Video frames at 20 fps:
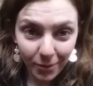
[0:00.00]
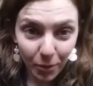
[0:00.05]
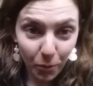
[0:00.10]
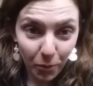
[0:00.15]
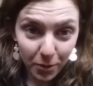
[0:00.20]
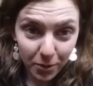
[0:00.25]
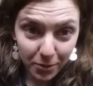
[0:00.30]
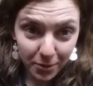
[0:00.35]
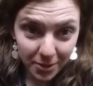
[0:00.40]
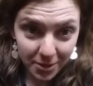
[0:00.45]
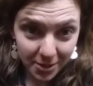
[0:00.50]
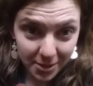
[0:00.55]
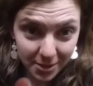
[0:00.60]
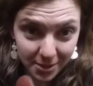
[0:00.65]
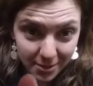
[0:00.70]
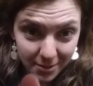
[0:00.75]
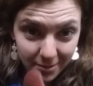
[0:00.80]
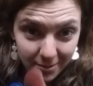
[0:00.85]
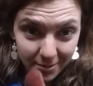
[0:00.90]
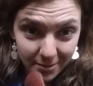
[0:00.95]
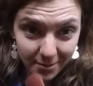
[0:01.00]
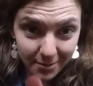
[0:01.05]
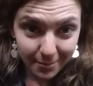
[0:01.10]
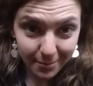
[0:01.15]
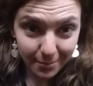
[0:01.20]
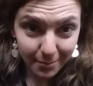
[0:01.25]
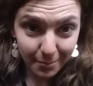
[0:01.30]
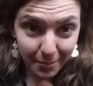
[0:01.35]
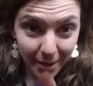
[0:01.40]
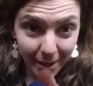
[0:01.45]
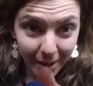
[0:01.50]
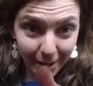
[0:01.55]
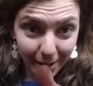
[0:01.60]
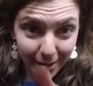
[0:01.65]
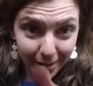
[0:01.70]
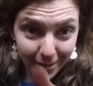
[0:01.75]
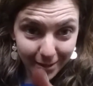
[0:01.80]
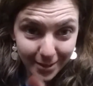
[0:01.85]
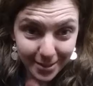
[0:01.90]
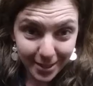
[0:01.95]
or you can just make
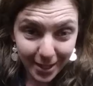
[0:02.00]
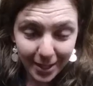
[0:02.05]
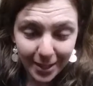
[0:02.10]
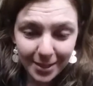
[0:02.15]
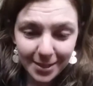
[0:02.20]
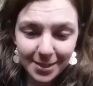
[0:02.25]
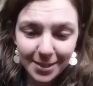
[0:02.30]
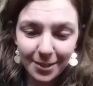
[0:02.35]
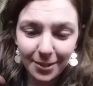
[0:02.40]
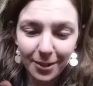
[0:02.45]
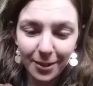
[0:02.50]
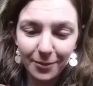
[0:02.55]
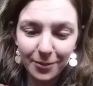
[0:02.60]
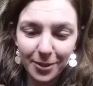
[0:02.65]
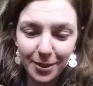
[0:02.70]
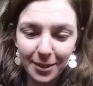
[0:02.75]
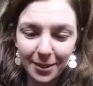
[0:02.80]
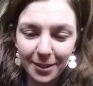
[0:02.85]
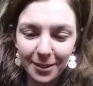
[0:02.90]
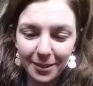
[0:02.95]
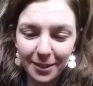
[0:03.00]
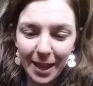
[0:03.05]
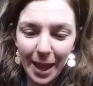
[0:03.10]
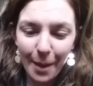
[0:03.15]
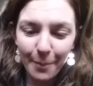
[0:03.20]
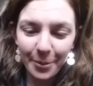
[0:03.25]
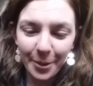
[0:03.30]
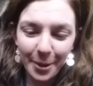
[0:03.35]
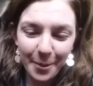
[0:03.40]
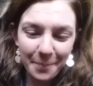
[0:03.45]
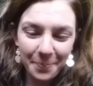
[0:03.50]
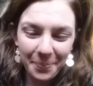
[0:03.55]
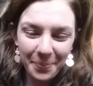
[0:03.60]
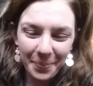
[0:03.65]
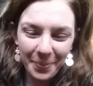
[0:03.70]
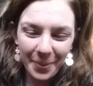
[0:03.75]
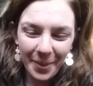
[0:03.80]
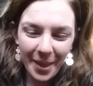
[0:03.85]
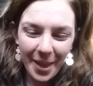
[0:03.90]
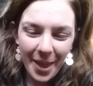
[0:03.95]
it in the tiny center of the little cap there.
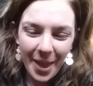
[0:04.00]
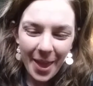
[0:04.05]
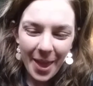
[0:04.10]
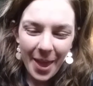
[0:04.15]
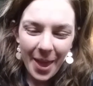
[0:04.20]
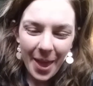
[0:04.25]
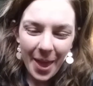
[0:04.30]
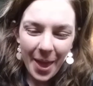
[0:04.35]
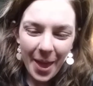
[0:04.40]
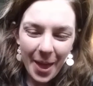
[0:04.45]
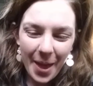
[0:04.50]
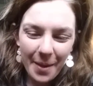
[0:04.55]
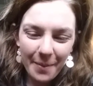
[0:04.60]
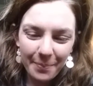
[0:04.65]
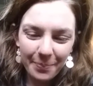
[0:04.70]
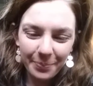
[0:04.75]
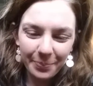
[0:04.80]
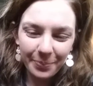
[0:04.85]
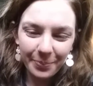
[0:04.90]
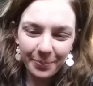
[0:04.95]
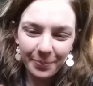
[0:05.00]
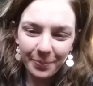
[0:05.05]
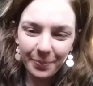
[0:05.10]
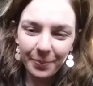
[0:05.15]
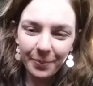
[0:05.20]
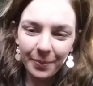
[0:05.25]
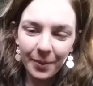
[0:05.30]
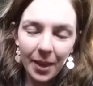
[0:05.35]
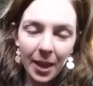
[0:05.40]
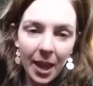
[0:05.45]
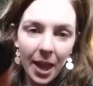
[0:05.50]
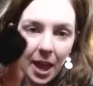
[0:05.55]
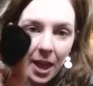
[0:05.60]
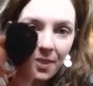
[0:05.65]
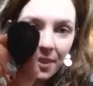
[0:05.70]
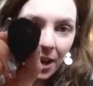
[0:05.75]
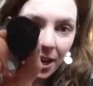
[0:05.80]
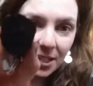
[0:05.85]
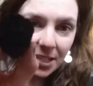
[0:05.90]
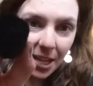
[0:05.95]
And
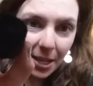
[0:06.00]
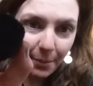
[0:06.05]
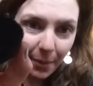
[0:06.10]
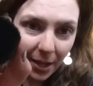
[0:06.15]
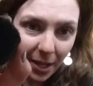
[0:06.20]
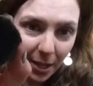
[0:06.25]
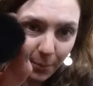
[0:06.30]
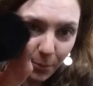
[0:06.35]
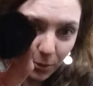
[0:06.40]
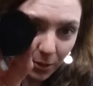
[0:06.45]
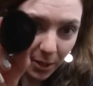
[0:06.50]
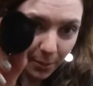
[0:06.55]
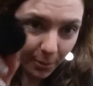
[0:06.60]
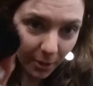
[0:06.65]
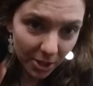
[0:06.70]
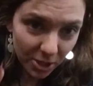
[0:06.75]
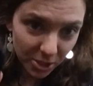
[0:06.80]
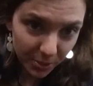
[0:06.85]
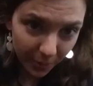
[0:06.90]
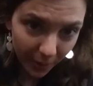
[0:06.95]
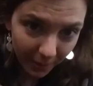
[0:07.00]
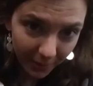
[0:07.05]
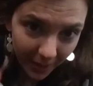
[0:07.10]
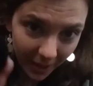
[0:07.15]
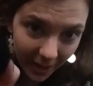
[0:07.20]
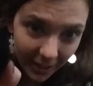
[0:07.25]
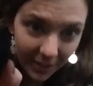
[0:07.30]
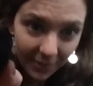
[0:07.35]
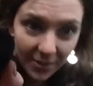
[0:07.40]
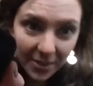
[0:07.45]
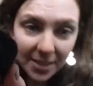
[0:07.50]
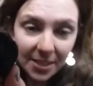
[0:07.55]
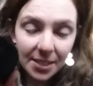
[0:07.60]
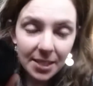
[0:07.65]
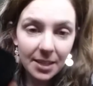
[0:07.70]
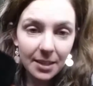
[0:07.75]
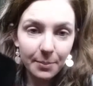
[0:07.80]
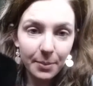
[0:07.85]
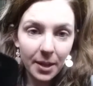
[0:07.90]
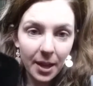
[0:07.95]
then I take my kabuki brush. You probably can't even
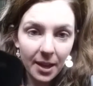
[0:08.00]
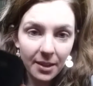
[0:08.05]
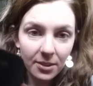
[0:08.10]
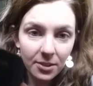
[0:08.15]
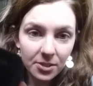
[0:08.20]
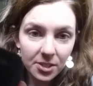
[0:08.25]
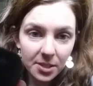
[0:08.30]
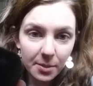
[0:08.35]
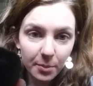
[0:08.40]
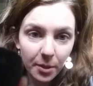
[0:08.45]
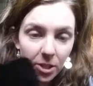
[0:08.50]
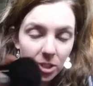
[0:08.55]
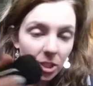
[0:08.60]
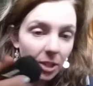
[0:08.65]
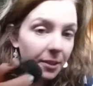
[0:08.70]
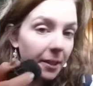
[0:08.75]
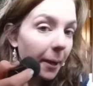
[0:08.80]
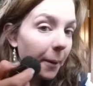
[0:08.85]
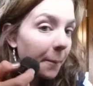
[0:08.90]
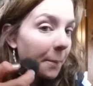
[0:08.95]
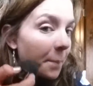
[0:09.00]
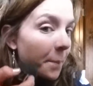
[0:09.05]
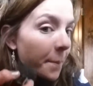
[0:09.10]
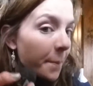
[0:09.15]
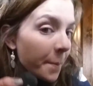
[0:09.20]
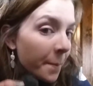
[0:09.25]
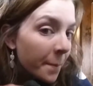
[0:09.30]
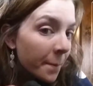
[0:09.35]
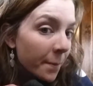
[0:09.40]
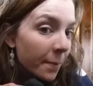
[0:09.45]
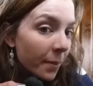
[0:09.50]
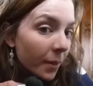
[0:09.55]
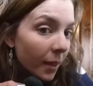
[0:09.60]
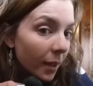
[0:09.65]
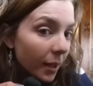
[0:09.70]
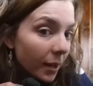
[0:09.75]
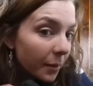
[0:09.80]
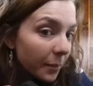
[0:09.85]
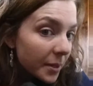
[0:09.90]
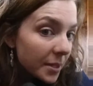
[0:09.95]
see, but there's some blush on there.
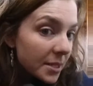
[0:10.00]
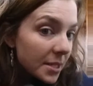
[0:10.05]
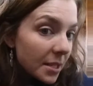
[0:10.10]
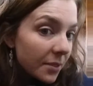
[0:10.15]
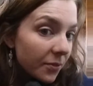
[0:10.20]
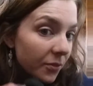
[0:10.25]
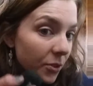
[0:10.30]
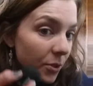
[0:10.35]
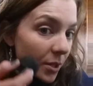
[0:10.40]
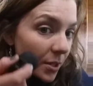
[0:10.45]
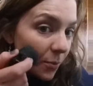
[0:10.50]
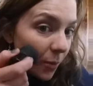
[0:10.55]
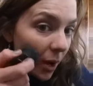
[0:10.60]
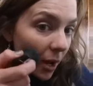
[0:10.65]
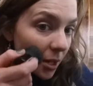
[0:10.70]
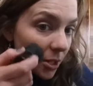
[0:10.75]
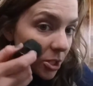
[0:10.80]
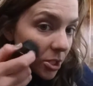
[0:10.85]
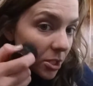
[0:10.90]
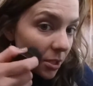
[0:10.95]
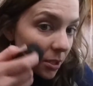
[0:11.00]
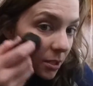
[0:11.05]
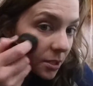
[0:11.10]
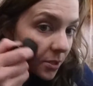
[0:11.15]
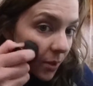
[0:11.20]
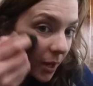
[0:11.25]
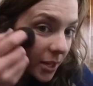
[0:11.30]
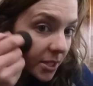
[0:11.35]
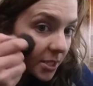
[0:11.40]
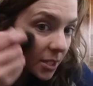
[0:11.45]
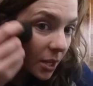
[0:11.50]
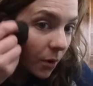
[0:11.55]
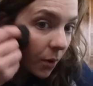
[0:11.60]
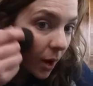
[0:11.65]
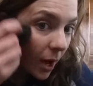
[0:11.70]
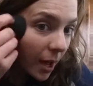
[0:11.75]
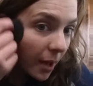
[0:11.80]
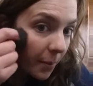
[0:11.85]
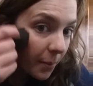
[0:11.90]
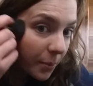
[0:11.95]
And let me see if you can watch. So I just go
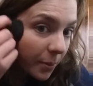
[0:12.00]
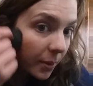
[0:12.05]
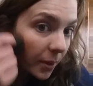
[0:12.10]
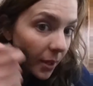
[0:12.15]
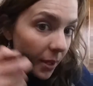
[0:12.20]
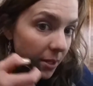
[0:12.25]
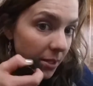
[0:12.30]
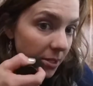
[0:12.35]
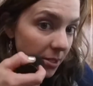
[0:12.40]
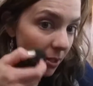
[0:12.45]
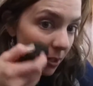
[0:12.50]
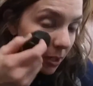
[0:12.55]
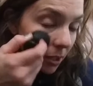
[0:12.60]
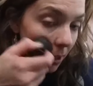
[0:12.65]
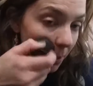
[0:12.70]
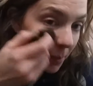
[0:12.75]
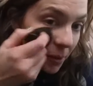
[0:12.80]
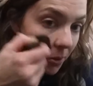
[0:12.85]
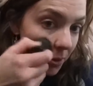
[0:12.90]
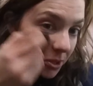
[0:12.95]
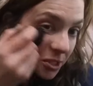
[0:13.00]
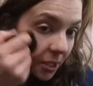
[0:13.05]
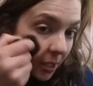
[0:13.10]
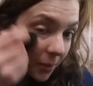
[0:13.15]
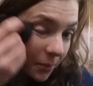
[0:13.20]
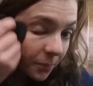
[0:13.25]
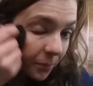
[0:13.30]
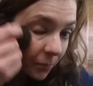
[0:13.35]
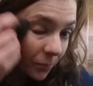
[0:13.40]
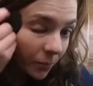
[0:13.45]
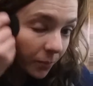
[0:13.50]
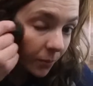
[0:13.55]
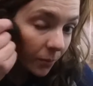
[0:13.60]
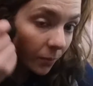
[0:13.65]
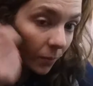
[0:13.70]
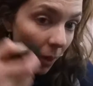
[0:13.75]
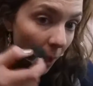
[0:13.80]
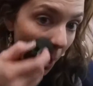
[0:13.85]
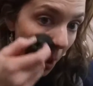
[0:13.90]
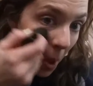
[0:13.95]
up in a circular motion
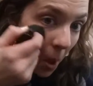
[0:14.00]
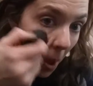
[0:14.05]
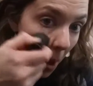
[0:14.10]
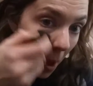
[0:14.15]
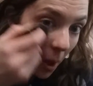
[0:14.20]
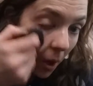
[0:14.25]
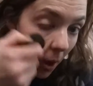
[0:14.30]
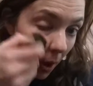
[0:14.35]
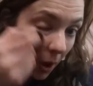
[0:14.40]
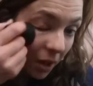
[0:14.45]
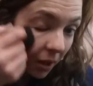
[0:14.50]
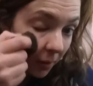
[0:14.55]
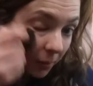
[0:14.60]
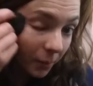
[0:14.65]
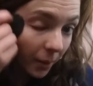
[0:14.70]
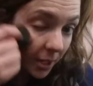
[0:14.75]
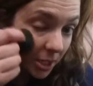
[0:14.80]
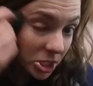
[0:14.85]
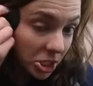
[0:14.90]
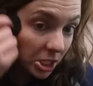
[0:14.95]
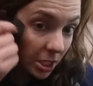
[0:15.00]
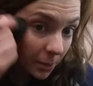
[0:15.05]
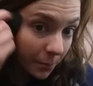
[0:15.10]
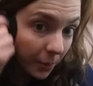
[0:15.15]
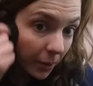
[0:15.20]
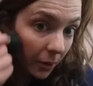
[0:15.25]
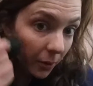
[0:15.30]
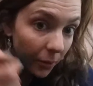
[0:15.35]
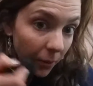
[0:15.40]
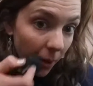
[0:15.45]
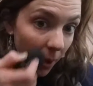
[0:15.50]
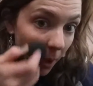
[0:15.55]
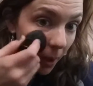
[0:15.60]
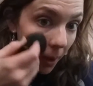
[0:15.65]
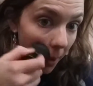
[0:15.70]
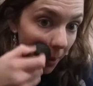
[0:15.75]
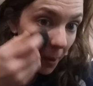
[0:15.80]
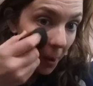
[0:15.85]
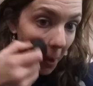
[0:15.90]
on my cheekbone